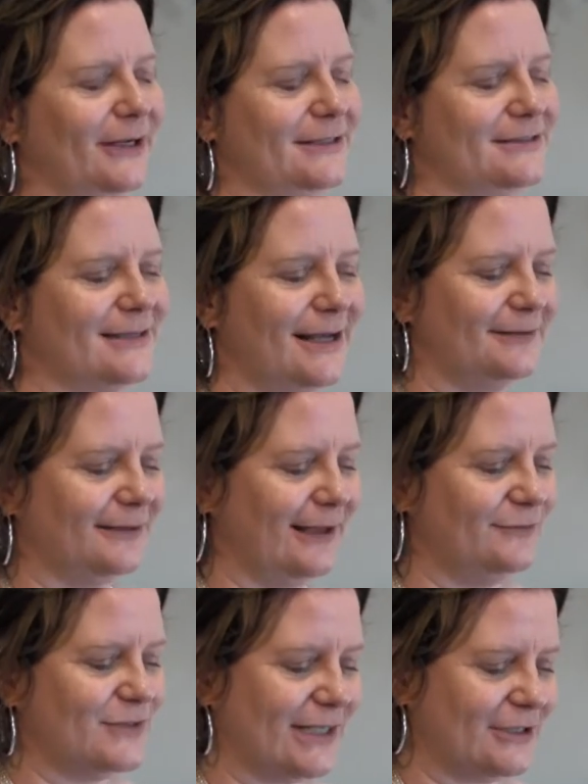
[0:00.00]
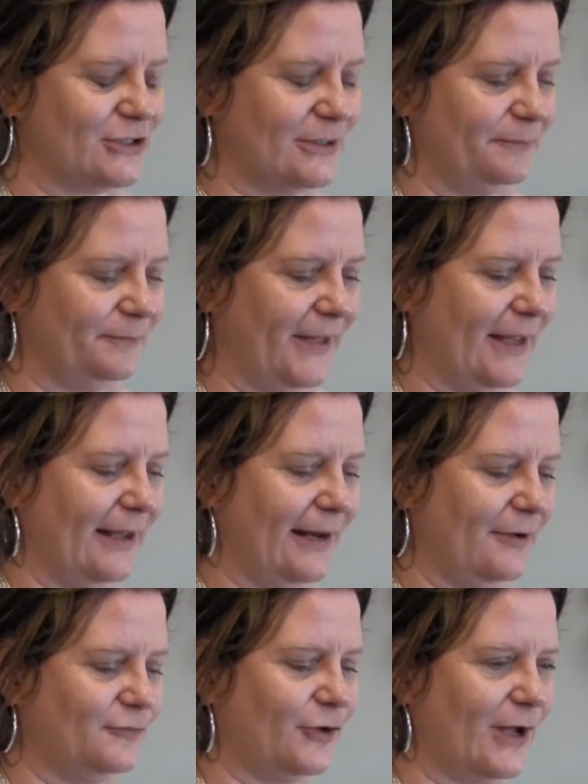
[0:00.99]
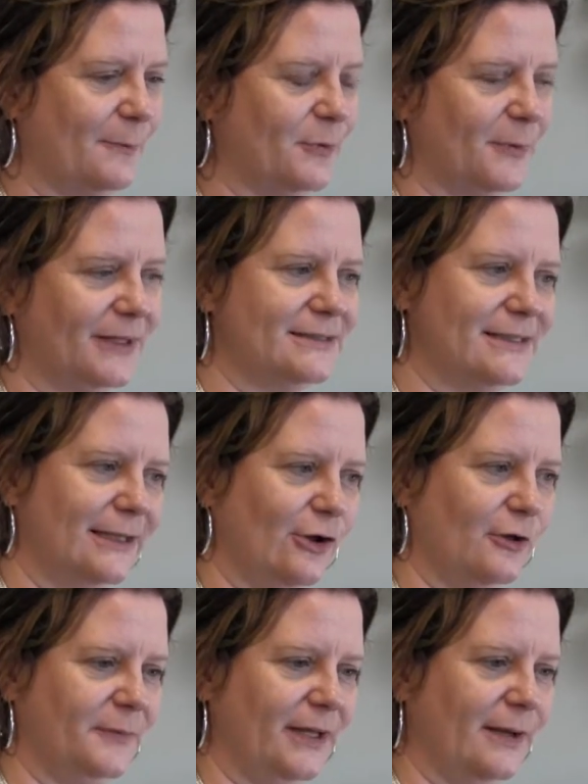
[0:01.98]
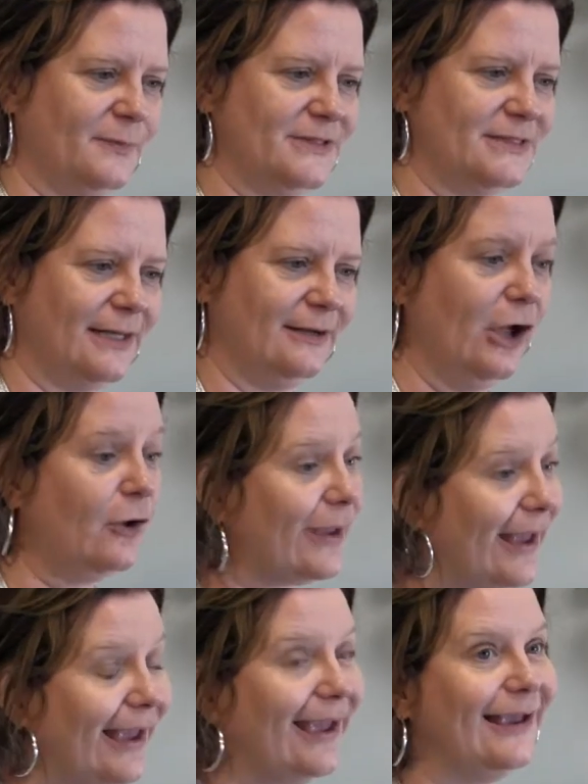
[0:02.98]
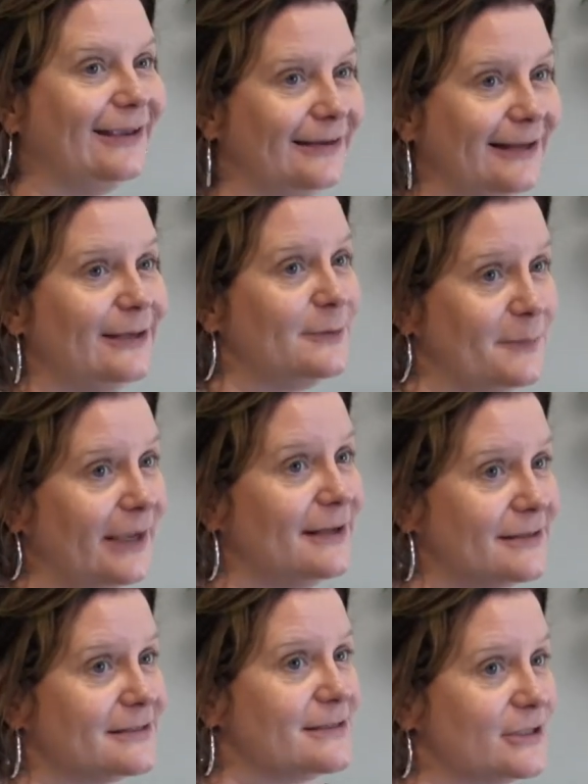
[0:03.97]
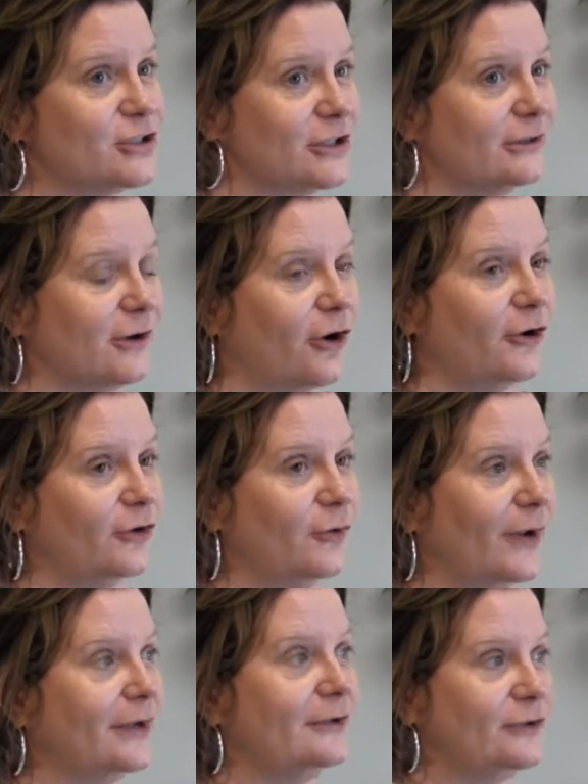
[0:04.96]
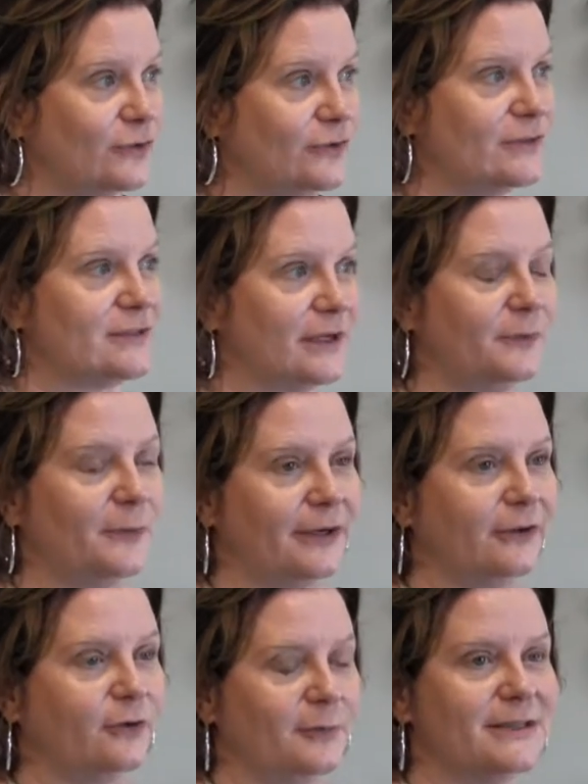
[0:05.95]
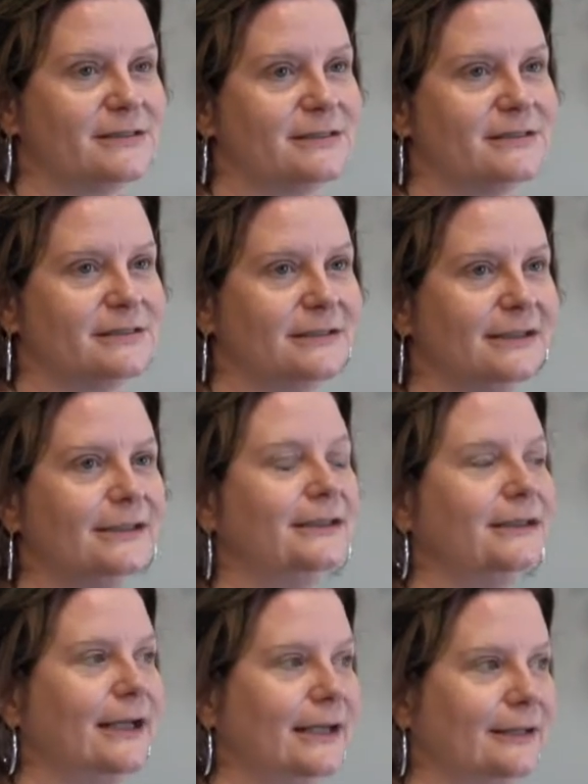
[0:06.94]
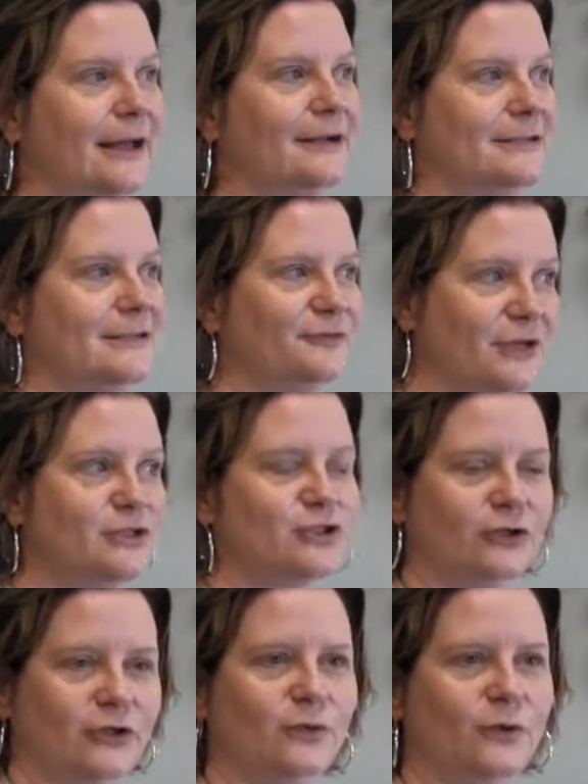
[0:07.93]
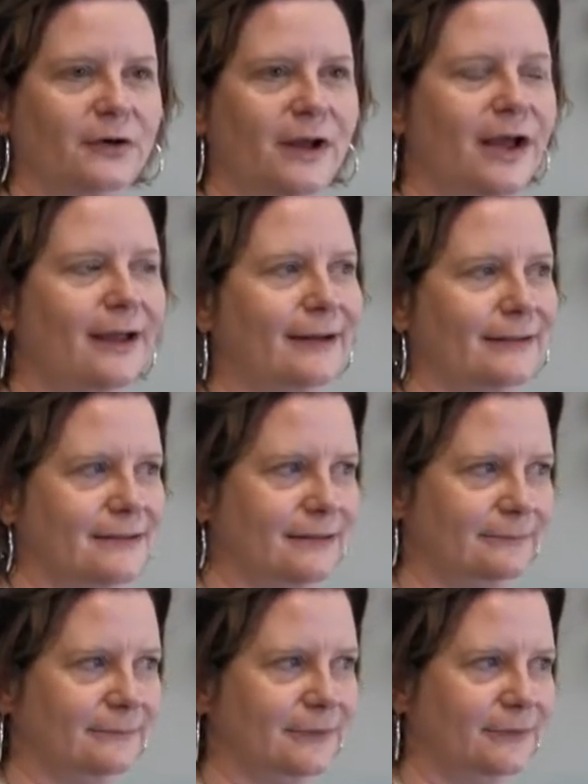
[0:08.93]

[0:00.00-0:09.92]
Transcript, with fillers: it inside the life section. And after a couple months, he called me up and said, okay, you need to make a decision. Are you going to do this on a regular basis and let us feature you or not? And I said,